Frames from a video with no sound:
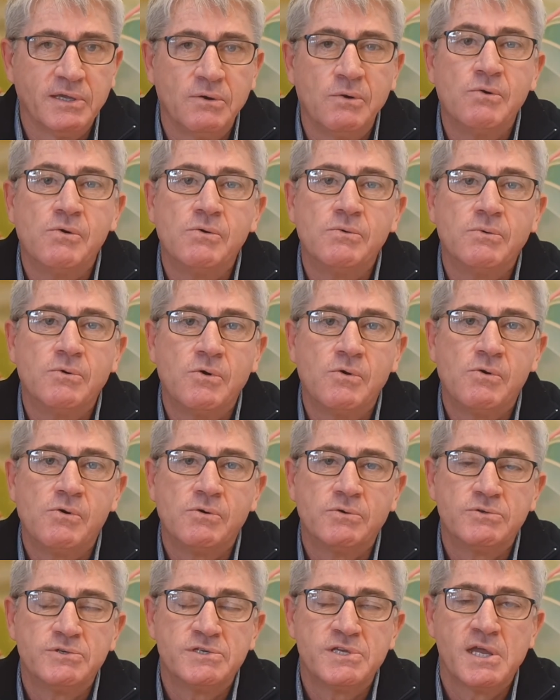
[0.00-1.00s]

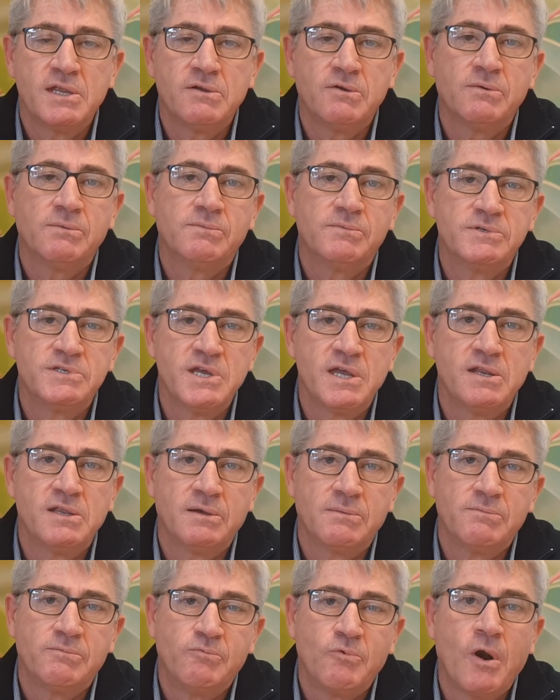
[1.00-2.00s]
or
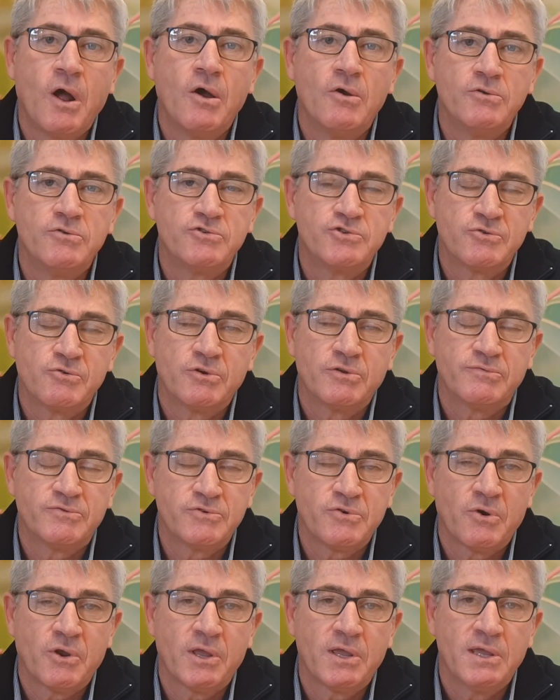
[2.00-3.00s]
centre road sort of
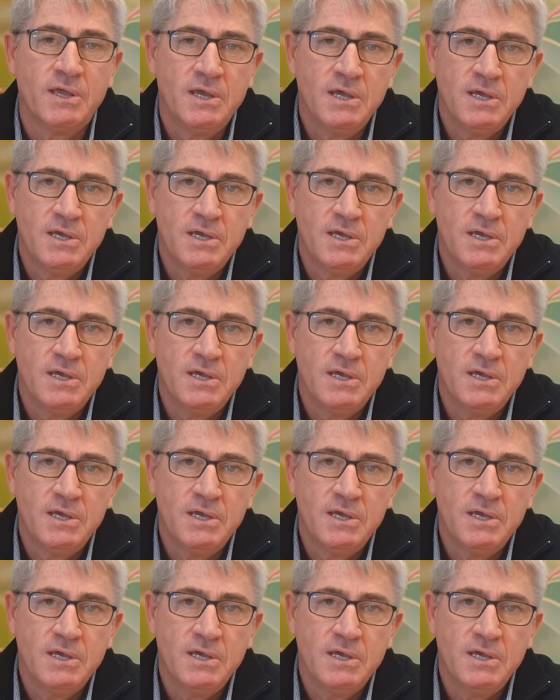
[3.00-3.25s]
tree